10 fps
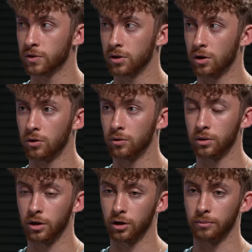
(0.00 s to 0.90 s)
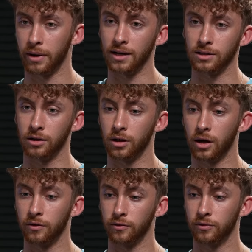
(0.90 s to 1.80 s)
So it could pass any
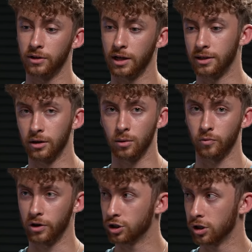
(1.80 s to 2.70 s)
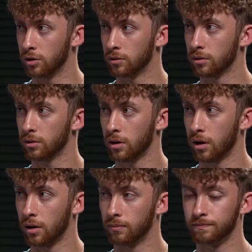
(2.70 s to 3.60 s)
kind of debt to income ratio
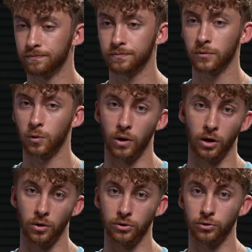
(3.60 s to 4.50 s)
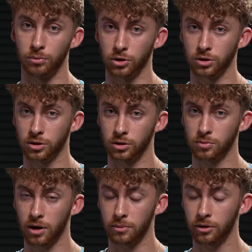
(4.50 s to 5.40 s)
when going through and purchasing this
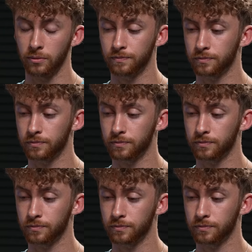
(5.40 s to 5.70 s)
property.